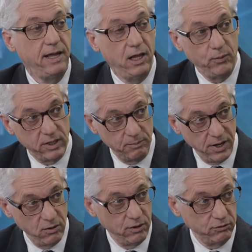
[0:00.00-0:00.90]
And then we
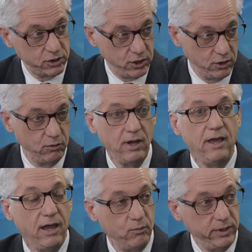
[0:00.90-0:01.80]
compare those two,
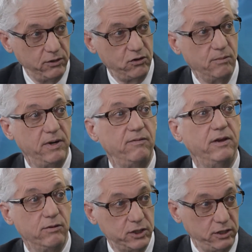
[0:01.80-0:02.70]
and we determine if
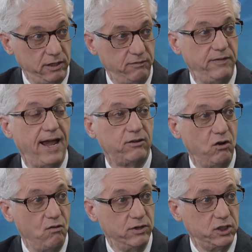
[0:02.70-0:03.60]
there is, in fact, an
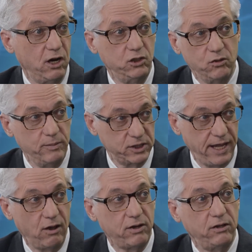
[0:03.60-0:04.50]
overcharge or a
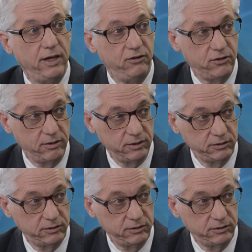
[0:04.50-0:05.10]
miscalculation.